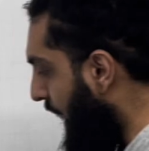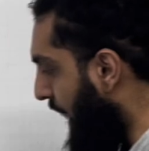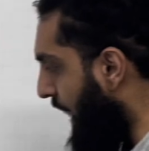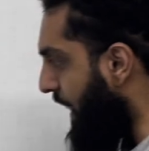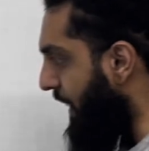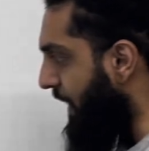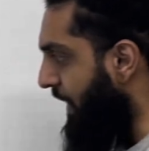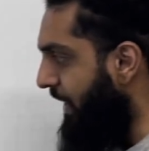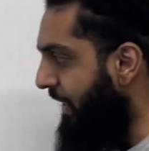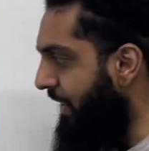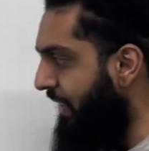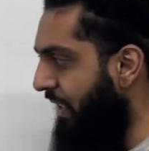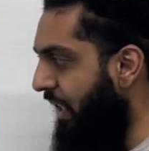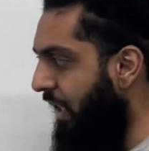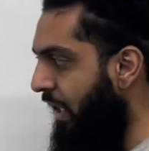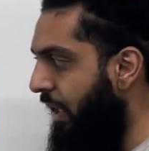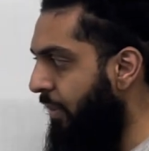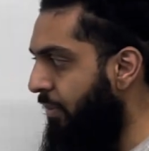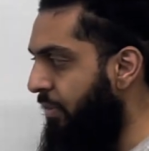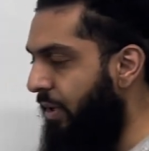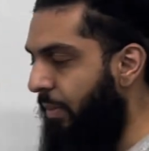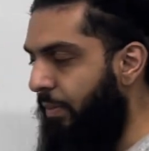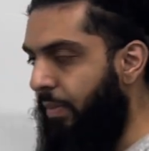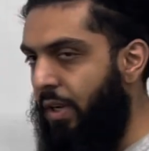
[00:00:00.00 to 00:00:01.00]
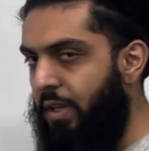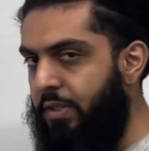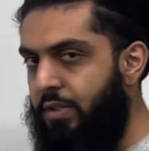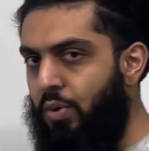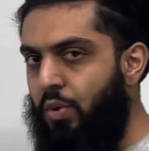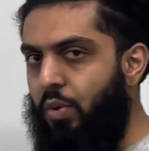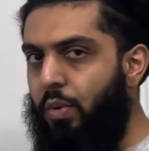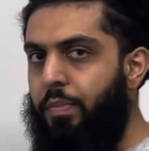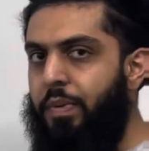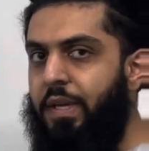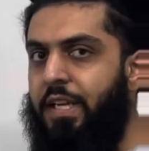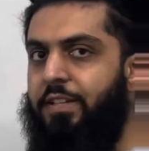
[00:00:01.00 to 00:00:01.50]
At this time, the
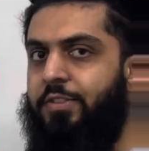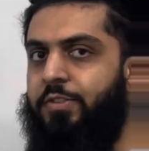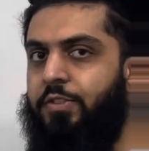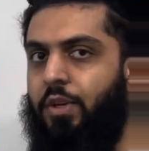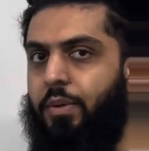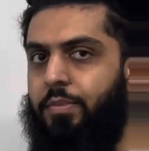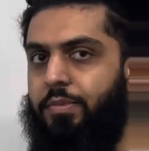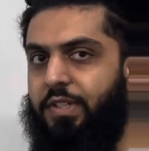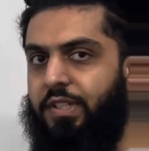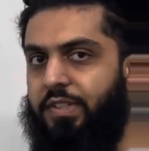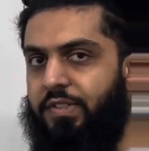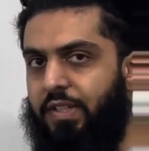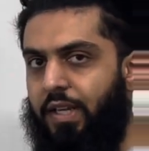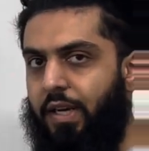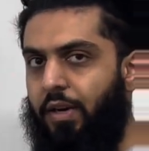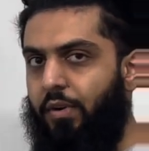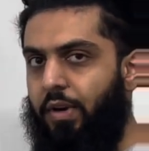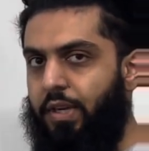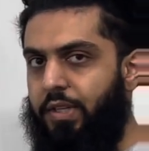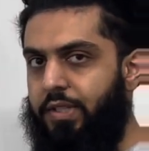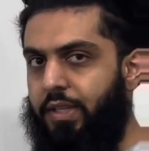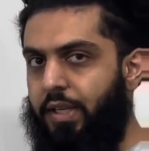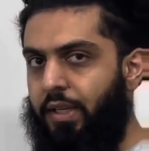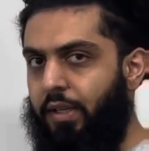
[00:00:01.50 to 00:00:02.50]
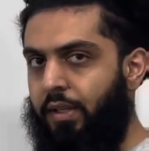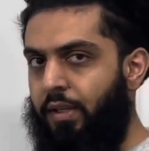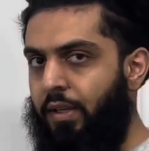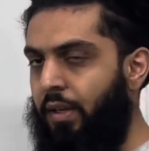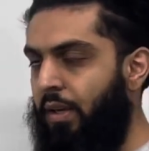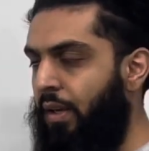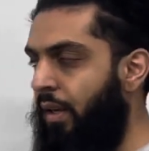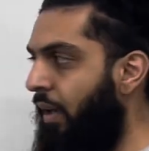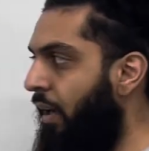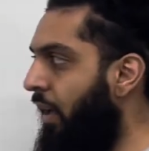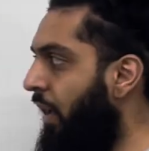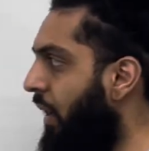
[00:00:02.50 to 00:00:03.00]
particle p stops accelerating.
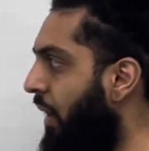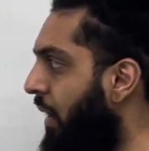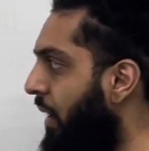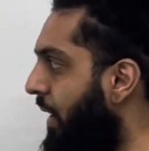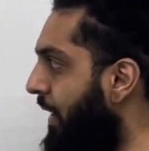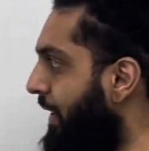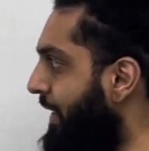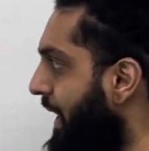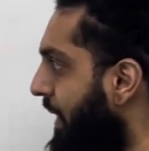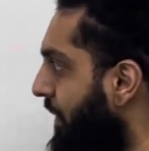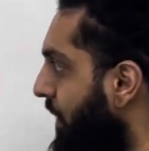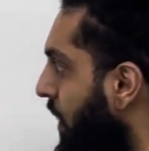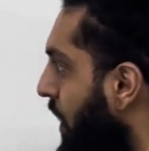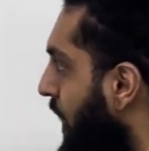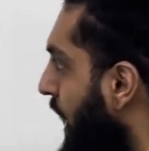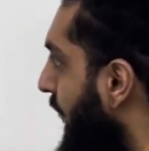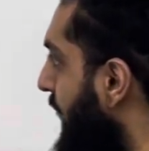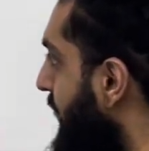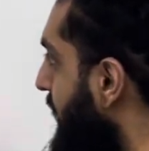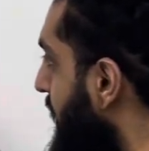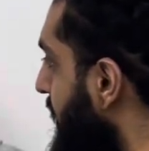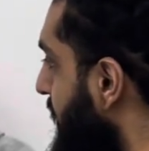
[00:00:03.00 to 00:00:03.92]
Let's have a look at the